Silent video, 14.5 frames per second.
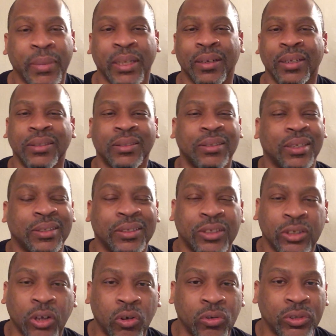And this just
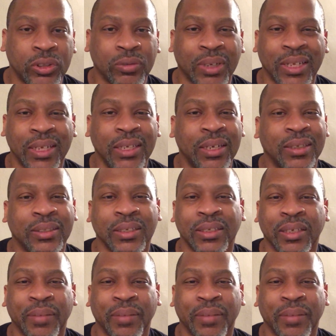shows you that he doesn't